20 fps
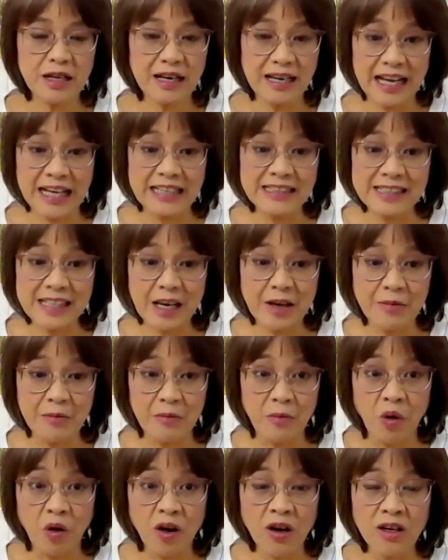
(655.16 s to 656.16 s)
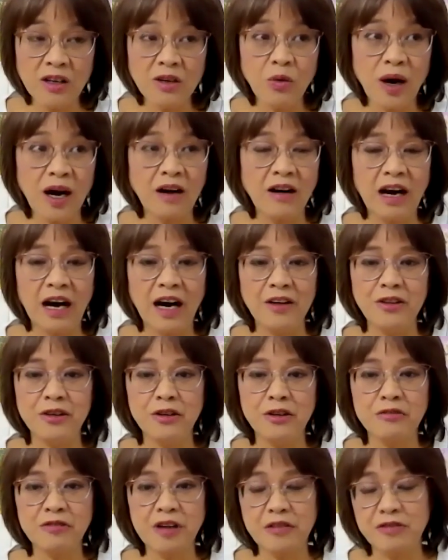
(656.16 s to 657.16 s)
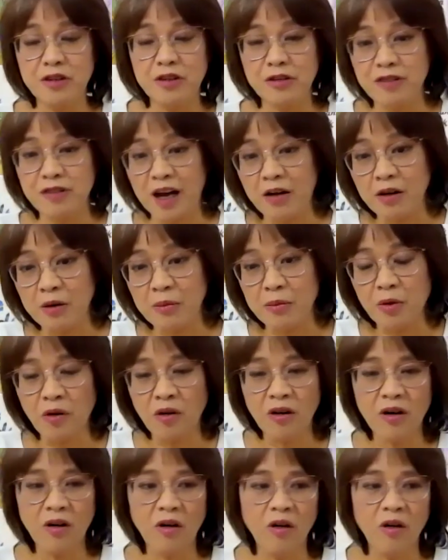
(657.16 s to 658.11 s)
landscape more, while others favor flower more,